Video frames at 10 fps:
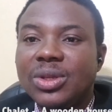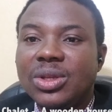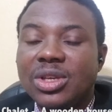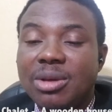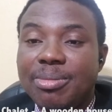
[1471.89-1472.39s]

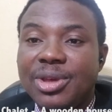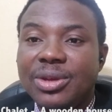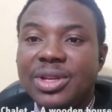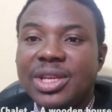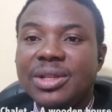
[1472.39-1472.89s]
A
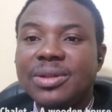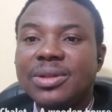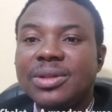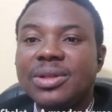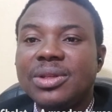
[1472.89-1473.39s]
building
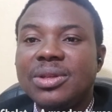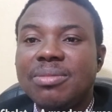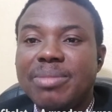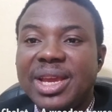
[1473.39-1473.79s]
made